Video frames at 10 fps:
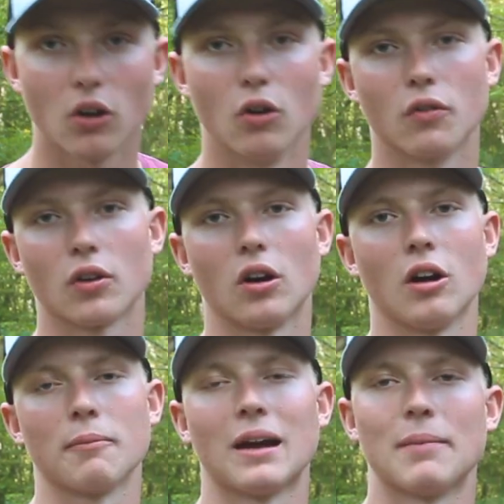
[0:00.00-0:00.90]
over
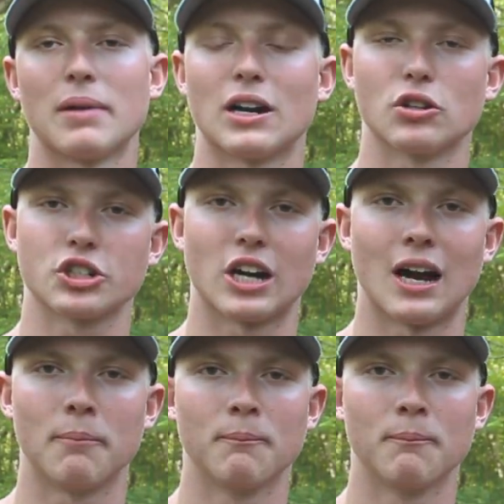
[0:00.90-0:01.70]
on my apparel shop,